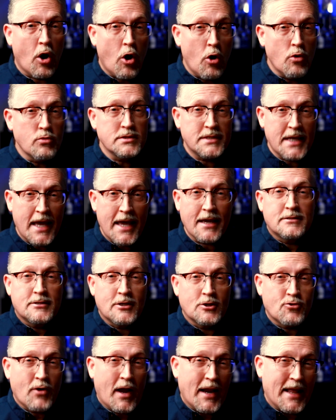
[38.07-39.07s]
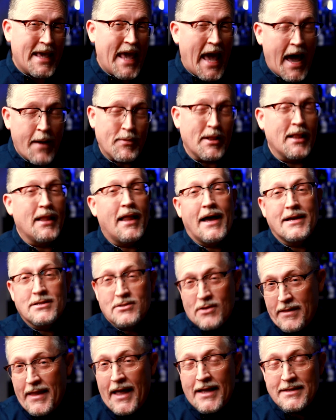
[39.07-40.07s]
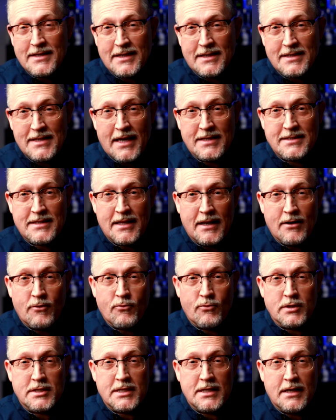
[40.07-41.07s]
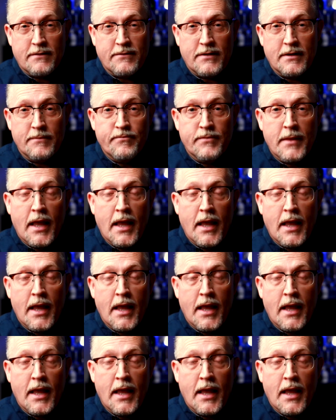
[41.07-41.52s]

own take to try to capitalize on that success that it received.